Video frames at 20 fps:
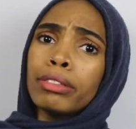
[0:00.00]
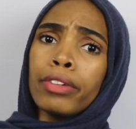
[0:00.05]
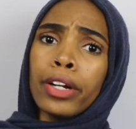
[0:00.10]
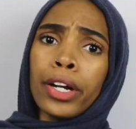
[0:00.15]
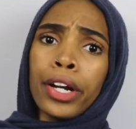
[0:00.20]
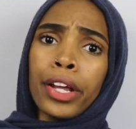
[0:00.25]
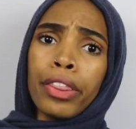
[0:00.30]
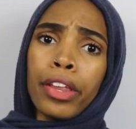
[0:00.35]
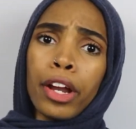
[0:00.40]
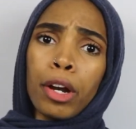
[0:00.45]

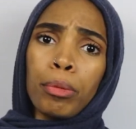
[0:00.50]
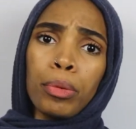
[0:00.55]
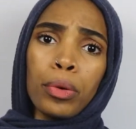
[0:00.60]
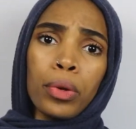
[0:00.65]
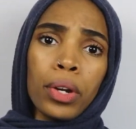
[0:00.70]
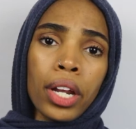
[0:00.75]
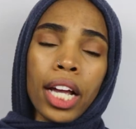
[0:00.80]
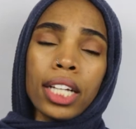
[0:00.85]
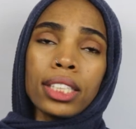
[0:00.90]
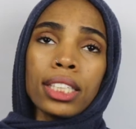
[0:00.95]
very
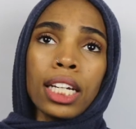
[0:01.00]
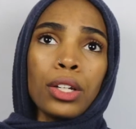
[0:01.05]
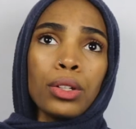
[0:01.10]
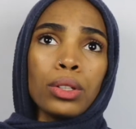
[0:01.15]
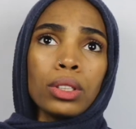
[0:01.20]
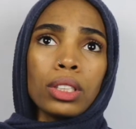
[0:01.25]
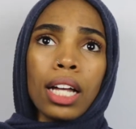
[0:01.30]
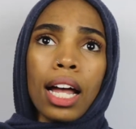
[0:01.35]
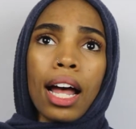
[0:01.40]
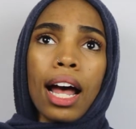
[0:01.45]
therapeutic because
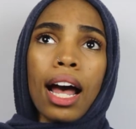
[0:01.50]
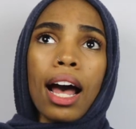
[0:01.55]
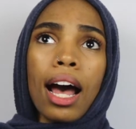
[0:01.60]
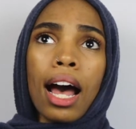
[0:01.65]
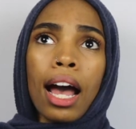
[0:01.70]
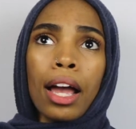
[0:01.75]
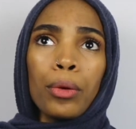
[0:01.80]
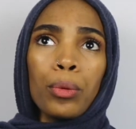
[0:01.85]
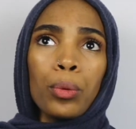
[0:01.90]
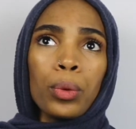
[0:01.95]

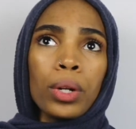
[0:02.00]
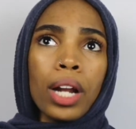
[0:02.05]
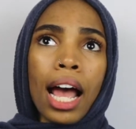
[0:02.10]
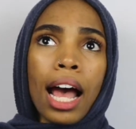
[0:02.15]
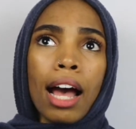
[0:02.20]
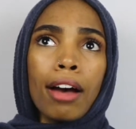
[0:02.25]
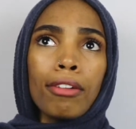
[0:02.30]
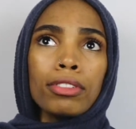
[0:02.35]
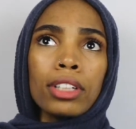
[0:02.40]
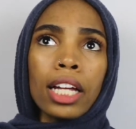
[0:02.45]
I would
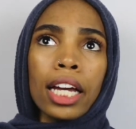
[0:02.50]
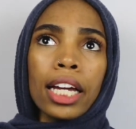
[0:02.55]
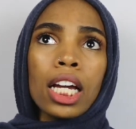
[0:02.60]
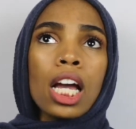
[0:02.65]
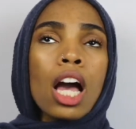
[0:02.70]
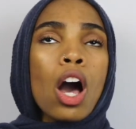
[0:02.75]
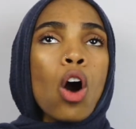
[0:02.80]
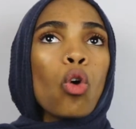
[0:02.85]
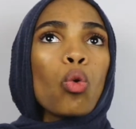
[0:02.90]
have like